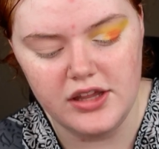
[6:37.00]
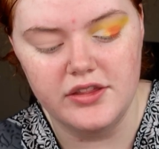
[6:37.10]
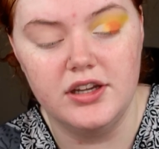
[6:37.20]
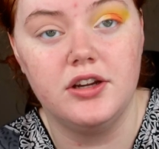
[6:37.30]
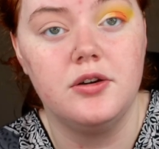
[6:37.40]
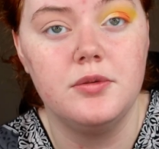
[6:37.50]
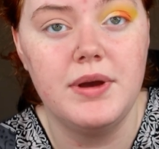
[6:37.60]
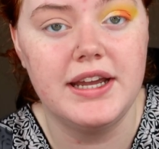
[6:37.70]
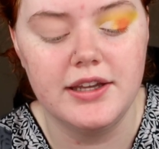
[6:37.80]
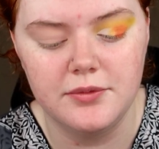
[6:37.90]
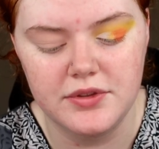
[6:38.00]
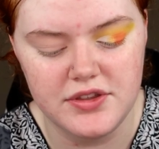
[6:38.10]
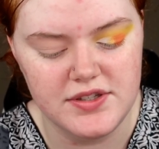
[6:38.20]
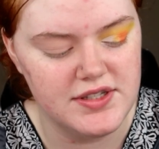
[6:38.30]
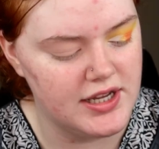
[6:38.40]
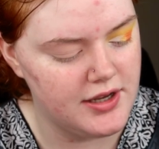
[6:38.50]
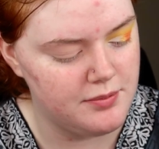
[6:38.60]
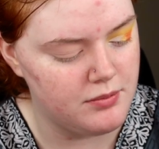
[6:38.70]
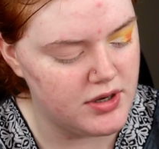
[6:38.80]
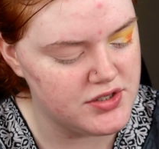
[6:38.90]
And then going back in with the
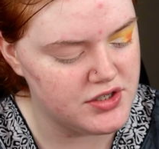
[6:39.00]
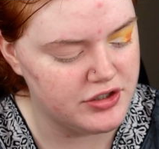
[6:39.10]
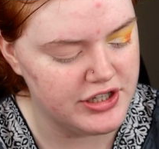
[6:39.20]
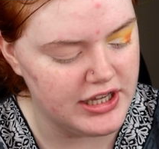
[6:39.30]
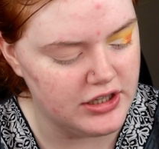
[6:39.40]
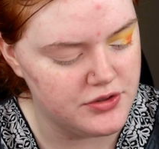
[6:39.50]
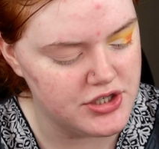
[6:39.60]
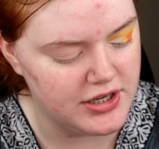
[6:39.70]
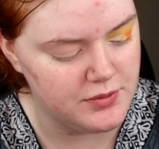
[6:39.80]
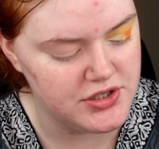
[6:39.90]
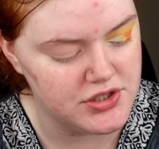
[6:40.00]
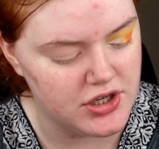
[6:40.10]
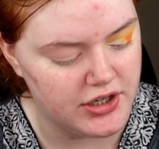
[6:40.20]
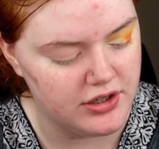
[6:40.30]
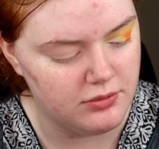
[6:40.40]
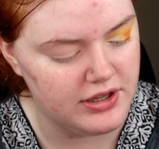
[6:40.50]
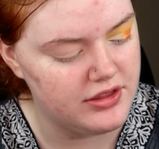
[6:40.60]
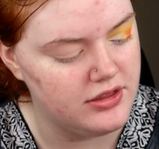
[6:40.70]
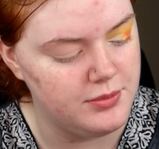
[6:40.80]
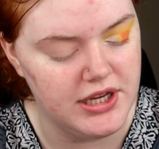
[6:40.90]
same mustardy yellow shade we started
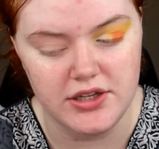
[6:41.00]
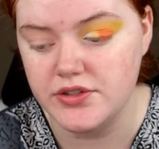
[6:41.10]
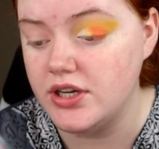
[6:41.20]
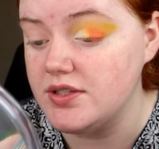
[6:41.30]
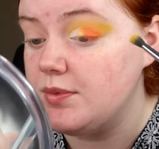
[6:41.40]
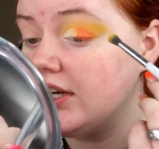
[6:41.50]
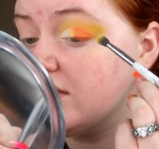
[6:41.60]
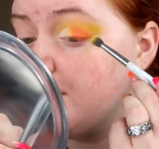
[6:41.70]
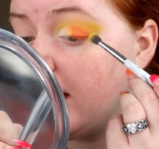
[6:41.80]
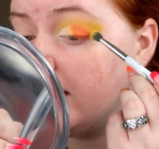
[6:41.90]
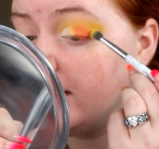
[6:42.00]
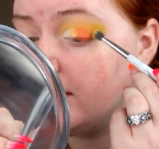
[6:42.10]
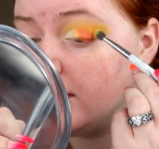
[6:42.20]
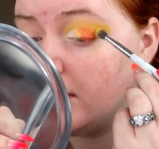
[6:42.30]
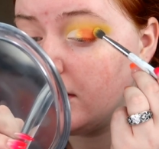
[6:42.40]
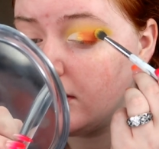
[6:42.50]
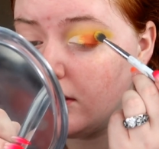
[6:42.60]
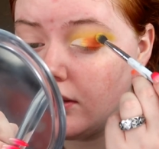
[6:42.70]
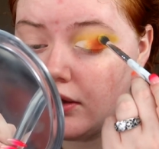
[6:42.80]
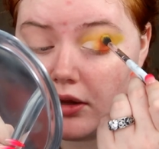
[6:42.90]
with in the BH Cosmetics palette.
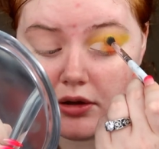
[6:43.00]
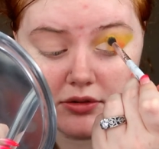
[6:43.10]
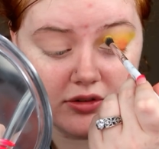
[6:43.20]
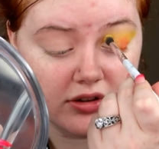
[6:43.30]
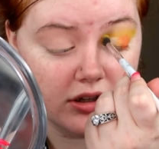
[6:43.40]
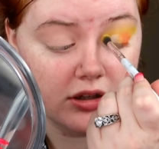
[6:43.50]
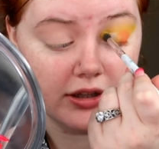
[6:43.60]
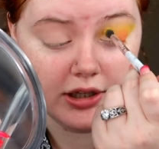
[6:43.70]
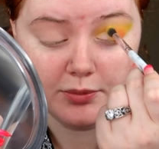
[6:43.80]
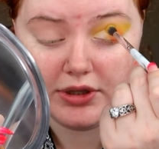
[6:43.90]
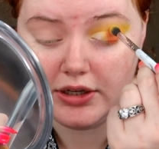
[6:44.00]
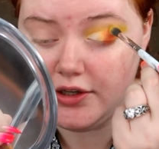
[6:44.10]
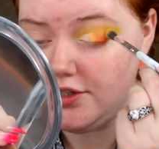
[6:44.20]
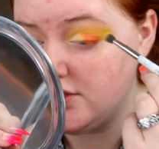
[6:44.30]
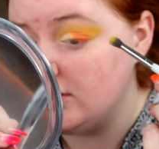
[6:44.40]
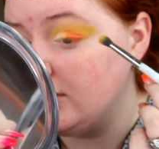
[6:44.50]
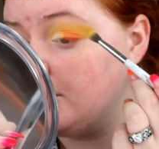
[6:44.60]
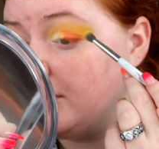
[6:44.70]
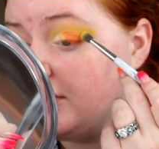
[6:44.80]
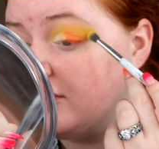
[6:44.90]
Just gonna clean up that crease a
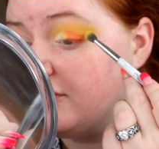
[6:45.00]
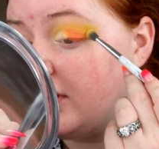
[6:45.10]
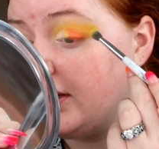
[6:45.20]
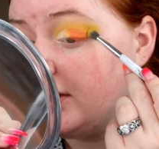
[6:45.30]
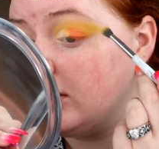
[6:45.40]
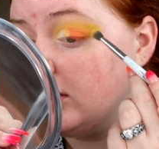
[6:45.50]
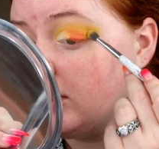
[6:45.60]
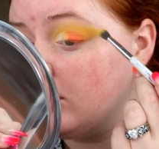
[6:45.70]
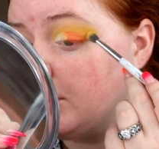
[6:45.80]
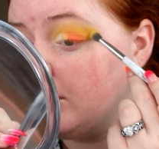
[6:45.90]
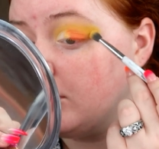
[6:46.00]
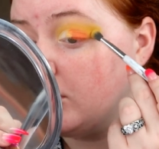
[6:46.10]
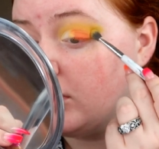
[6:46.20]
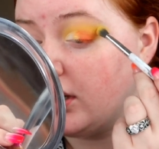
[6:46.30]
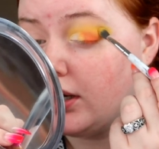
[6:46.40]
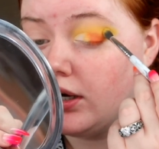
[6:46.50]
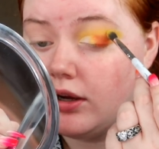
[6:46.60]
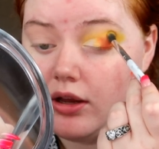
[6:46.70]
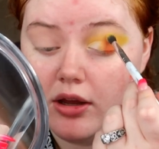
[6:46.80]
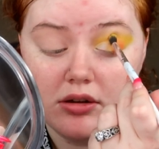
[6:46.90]
little bit, define it a little bit more,
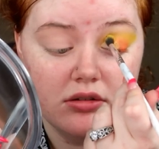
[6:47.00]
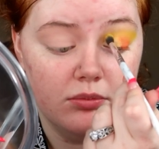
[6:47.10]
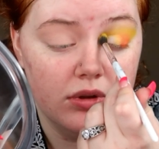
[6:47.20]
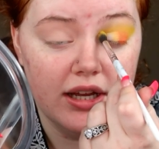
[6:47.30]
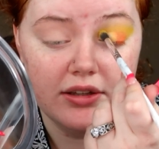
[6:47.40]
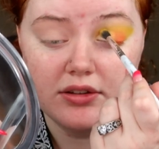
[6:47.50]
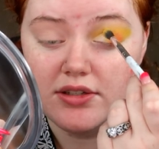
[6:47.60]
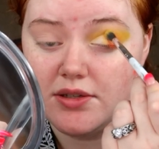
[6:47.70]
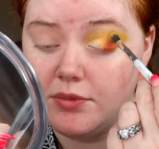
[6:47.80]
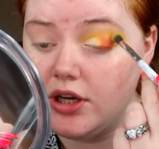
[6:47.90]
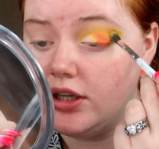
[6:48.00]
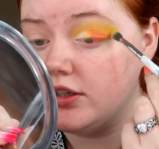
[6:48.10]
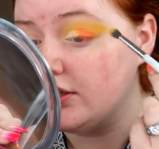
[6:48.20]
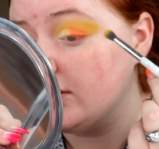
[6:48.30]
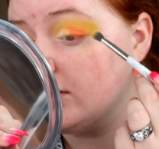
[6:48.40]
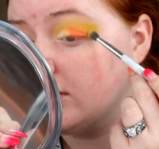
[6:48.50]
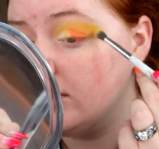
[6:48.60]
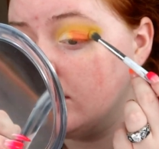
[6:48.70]
blend some color.